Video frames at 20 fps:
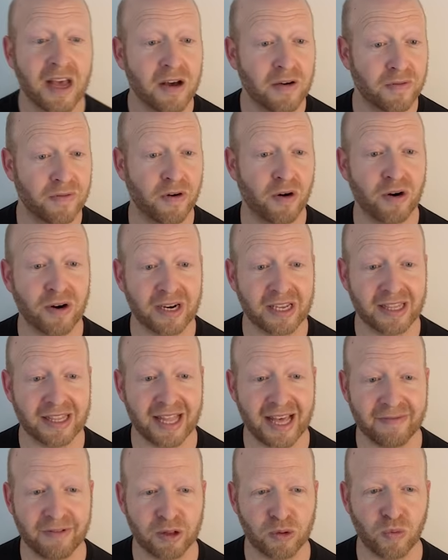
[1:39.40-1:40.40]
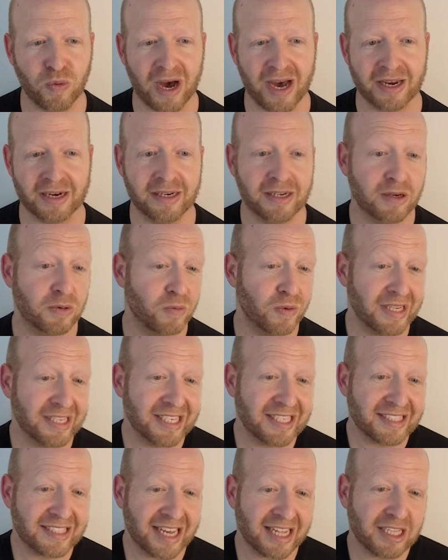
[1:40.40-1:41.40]
For level 1, we
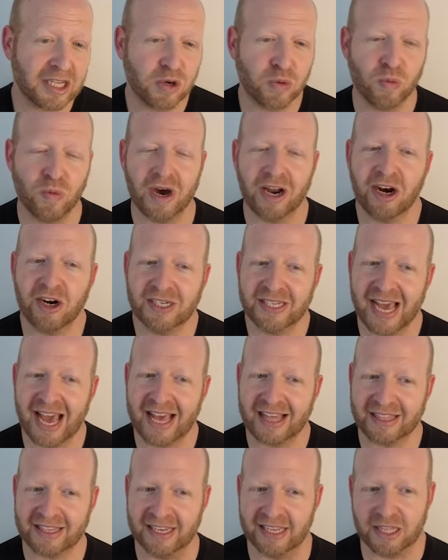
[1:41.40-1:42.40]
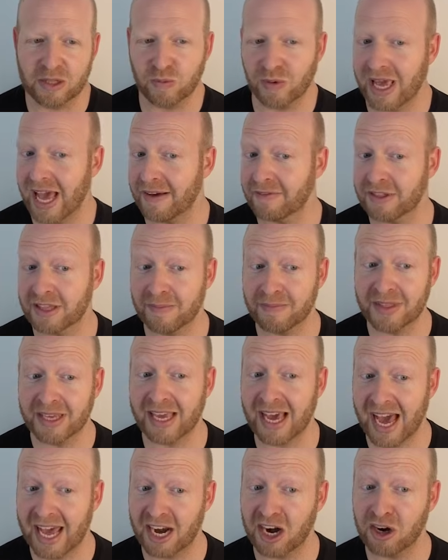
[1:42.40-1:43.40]
just tell it what our task is. We have something
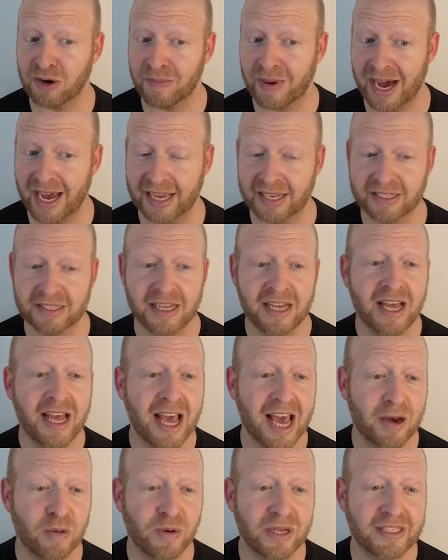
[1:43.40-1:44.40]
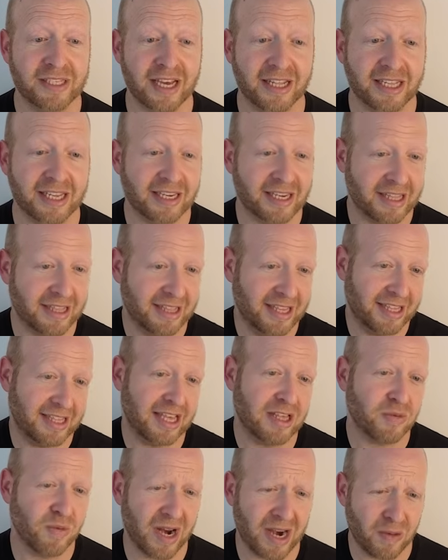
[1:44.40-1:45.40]
on our mind and we tell it, this
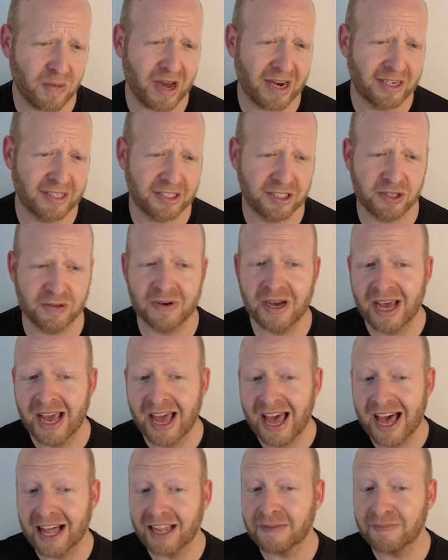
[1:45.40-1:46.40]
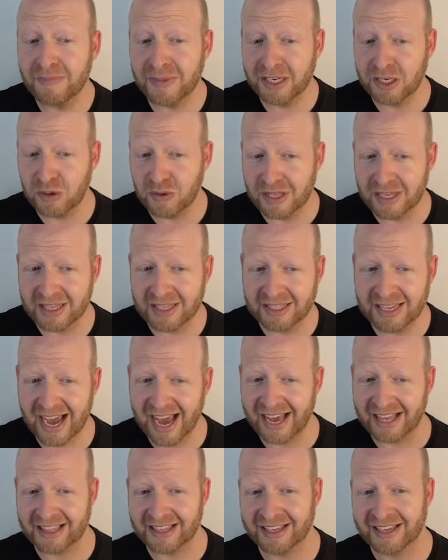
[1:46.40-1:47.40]
is what I want to do, help me do this
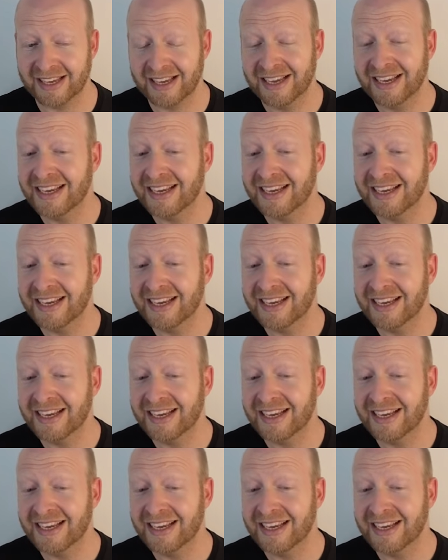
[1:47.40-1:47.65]
task.